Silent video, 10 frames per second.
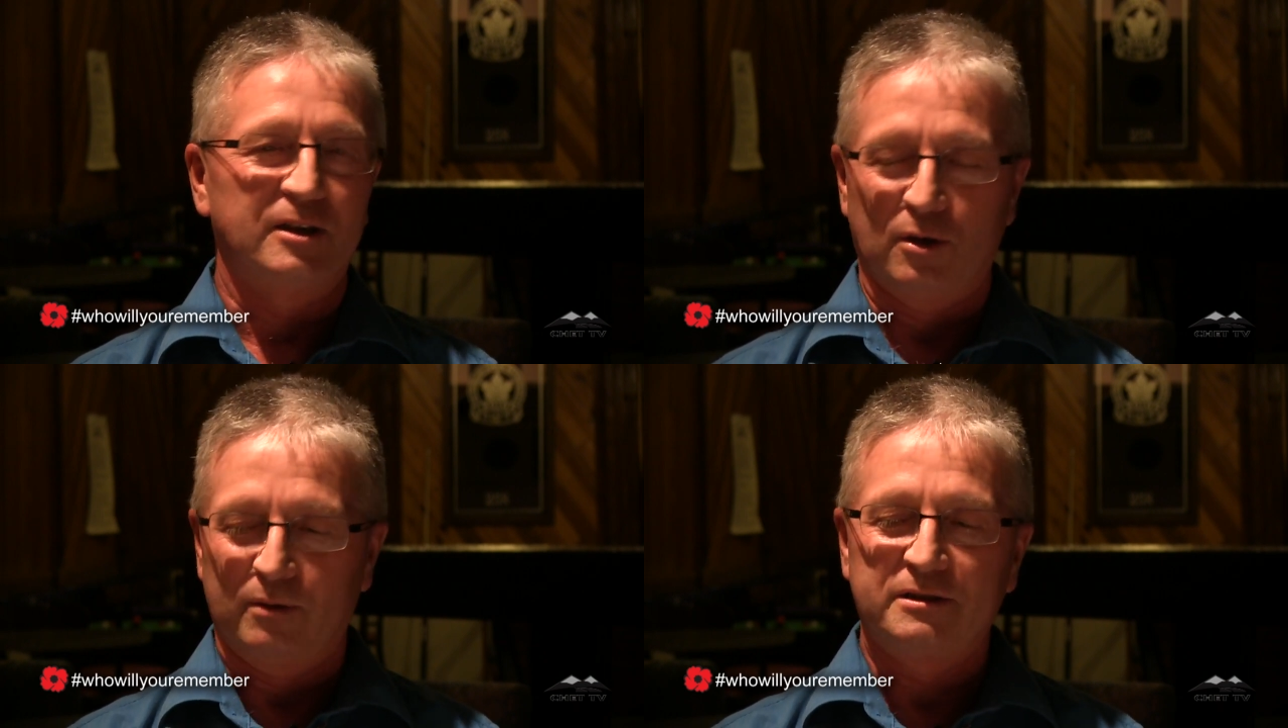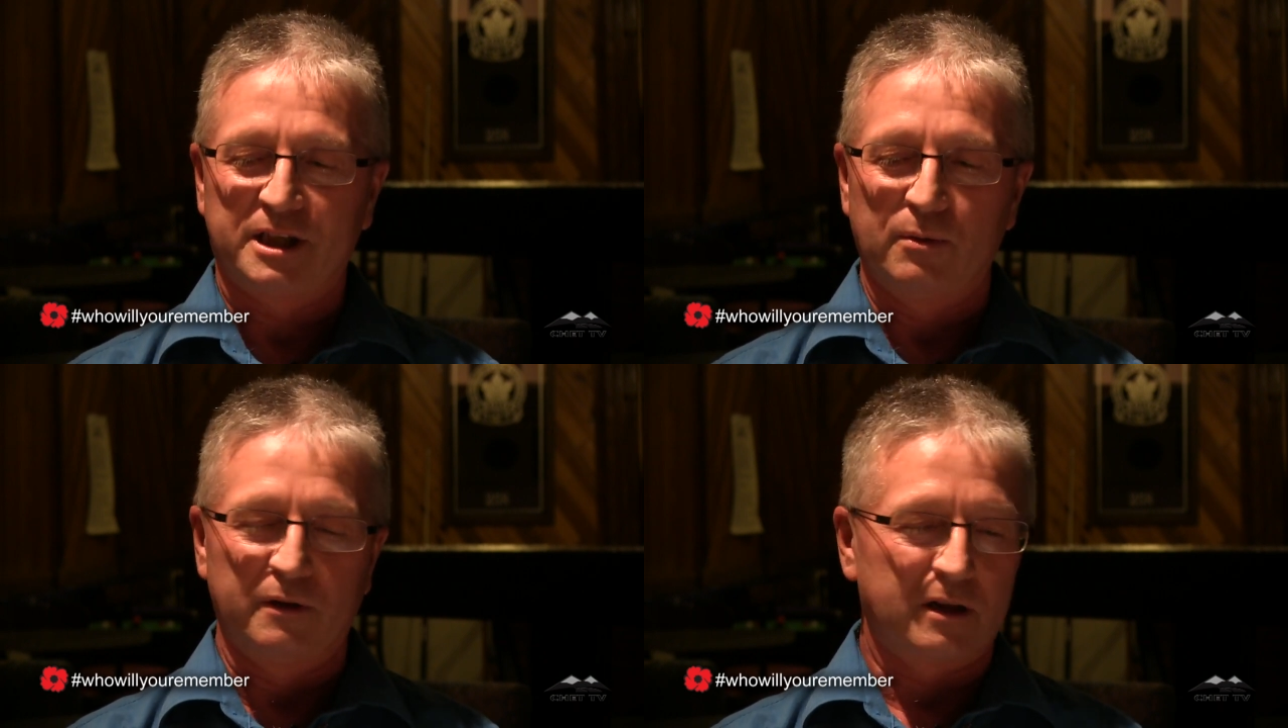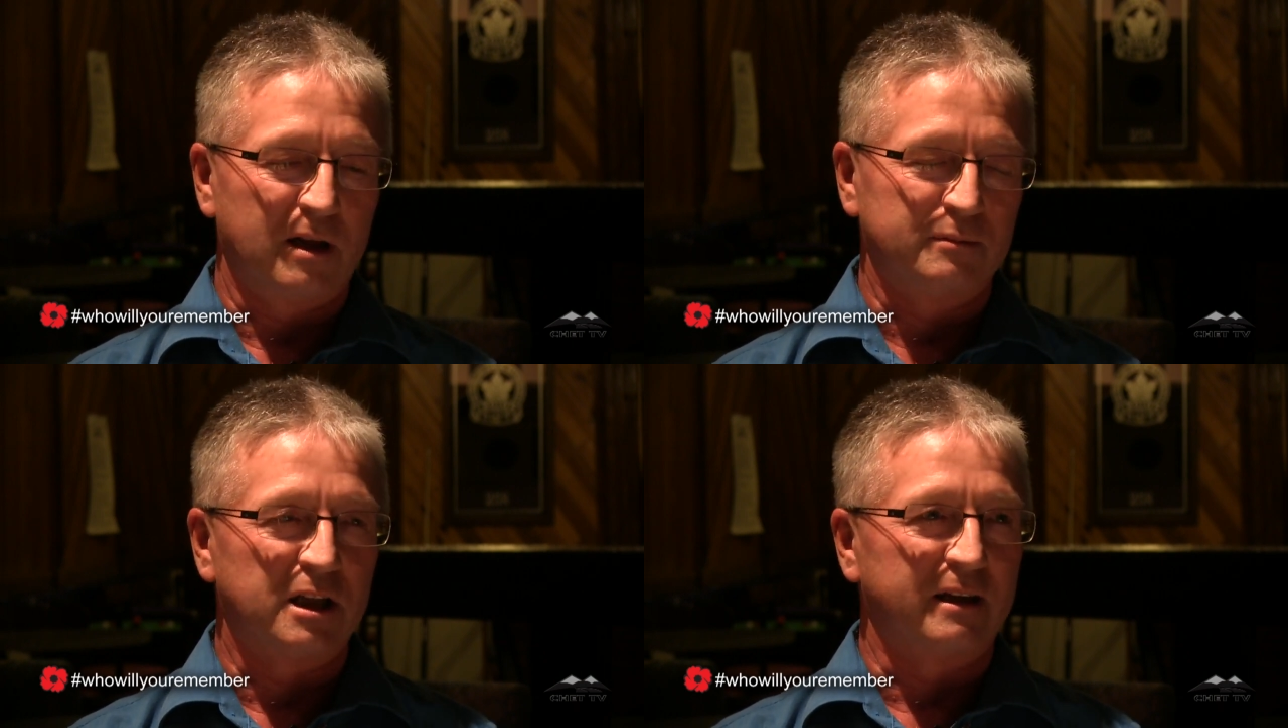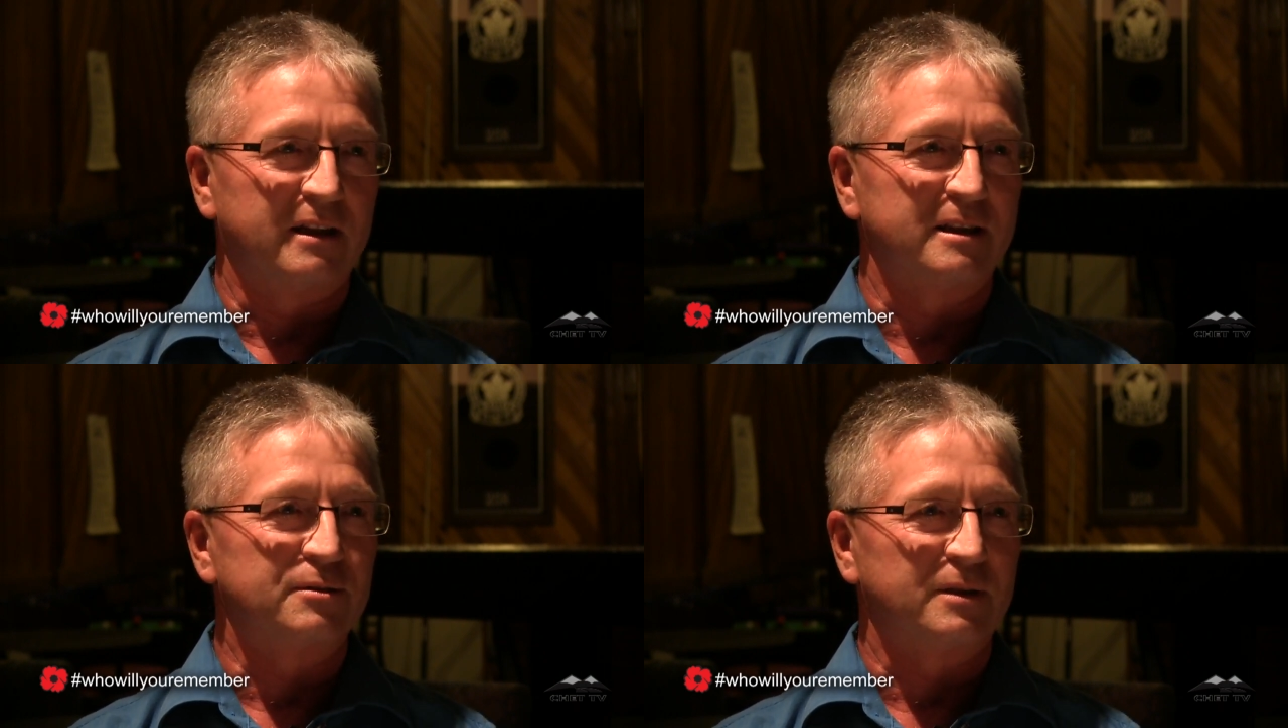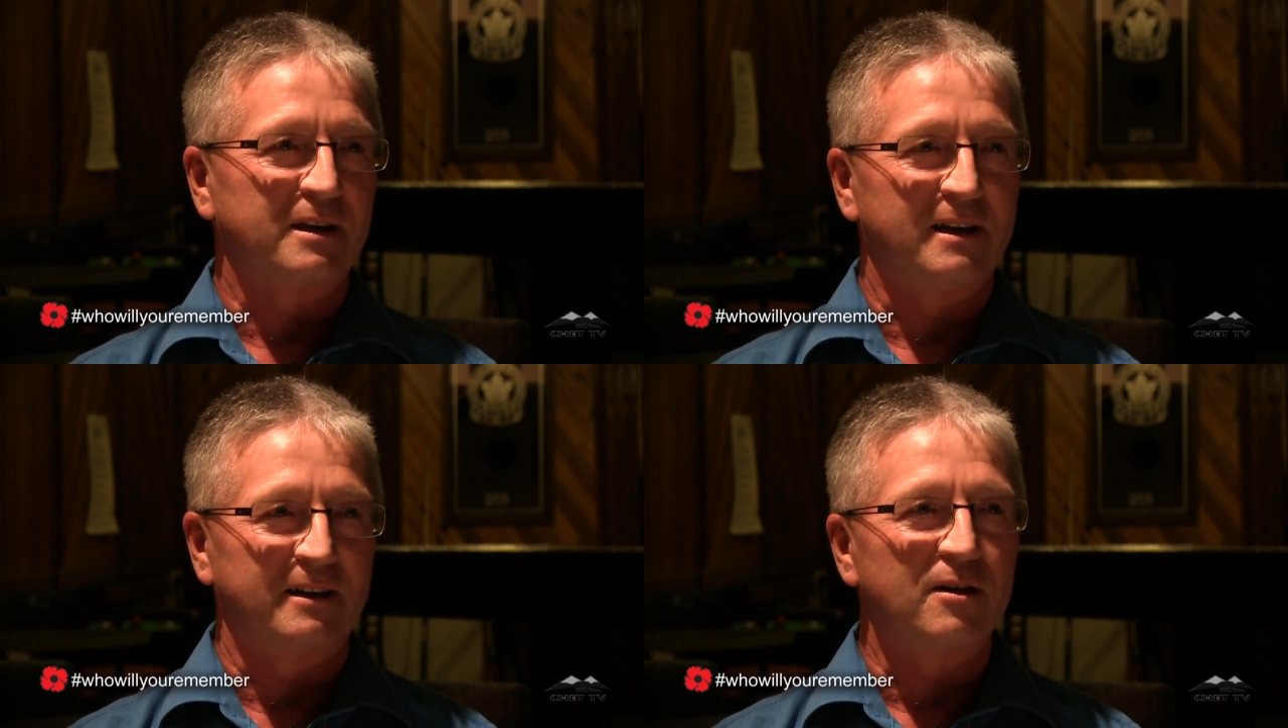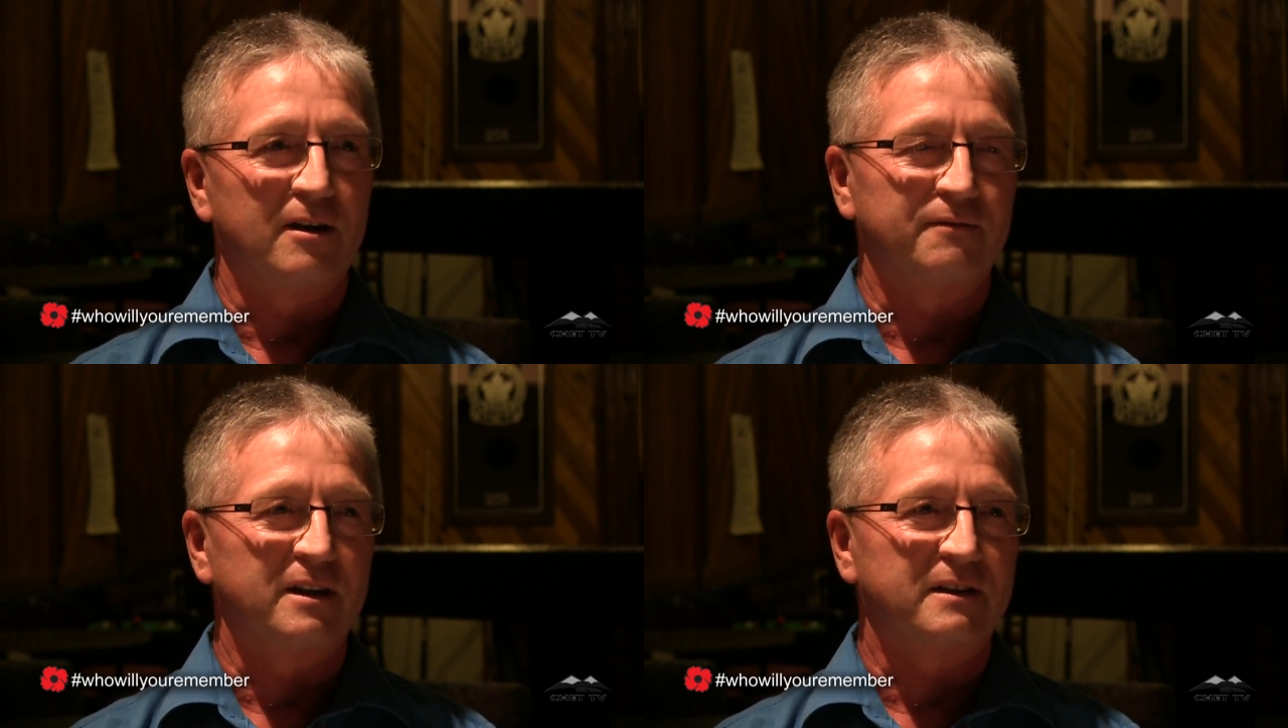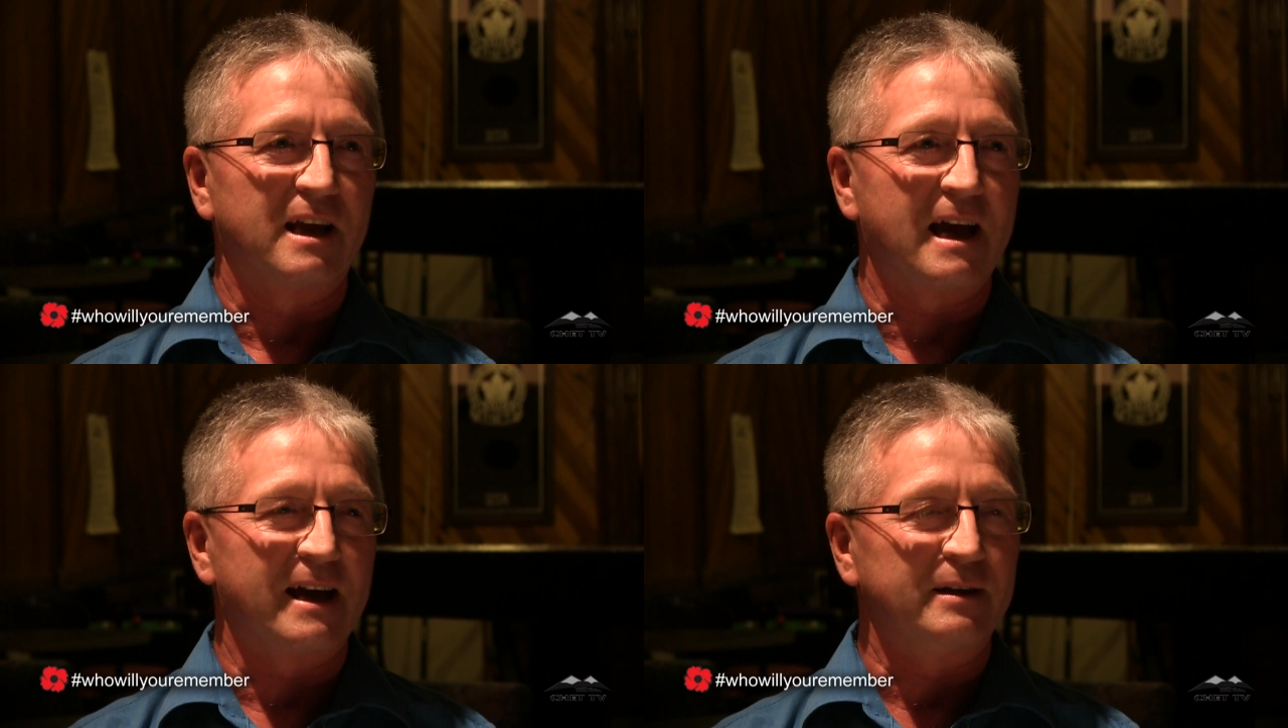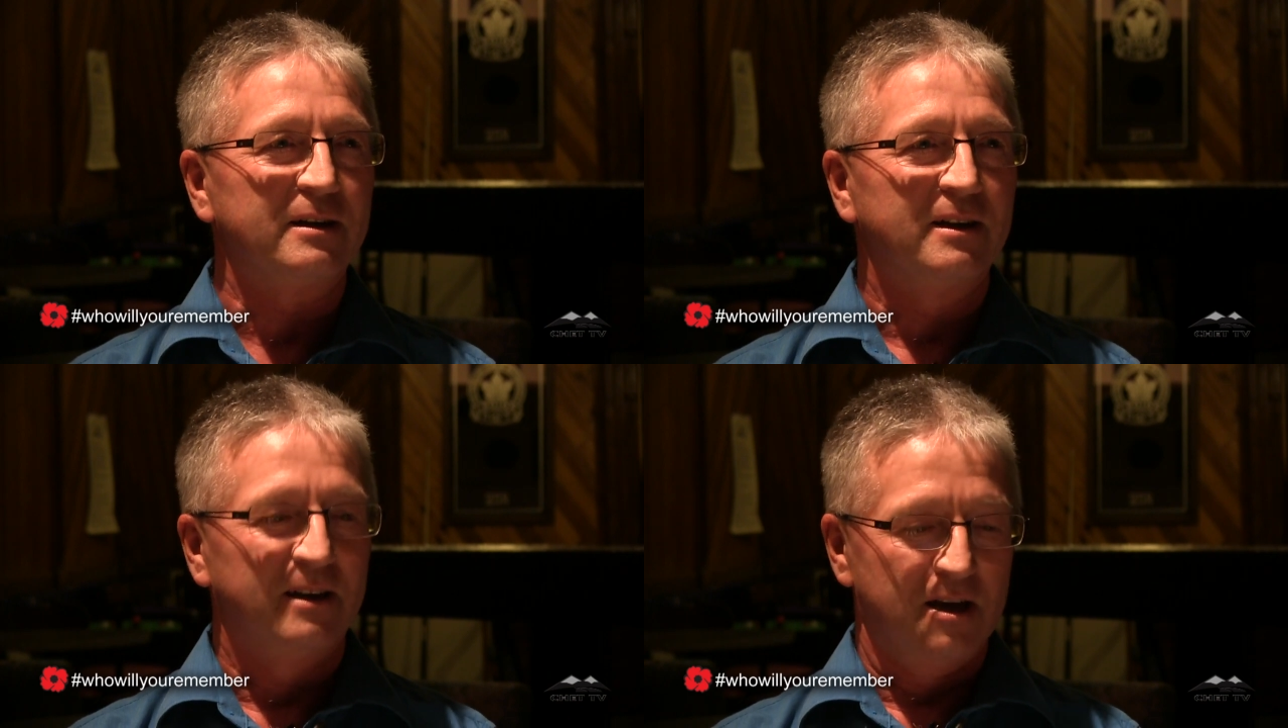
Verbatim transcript: you know, say with clubs like this, what kind of conflict they had.